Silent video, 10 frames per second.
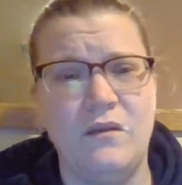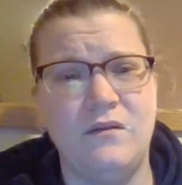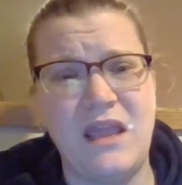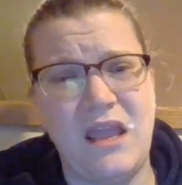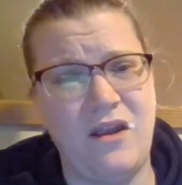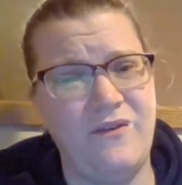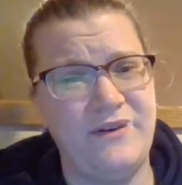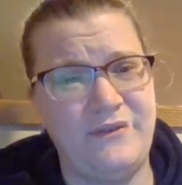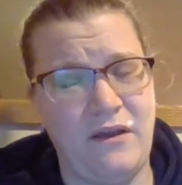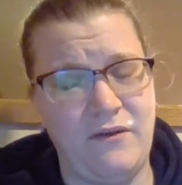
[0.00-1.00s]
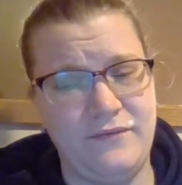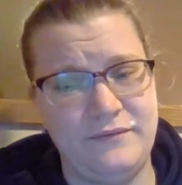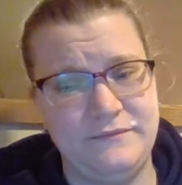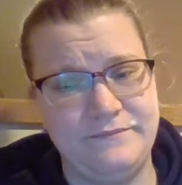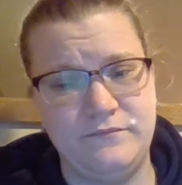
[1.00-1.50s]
Take care of yourself.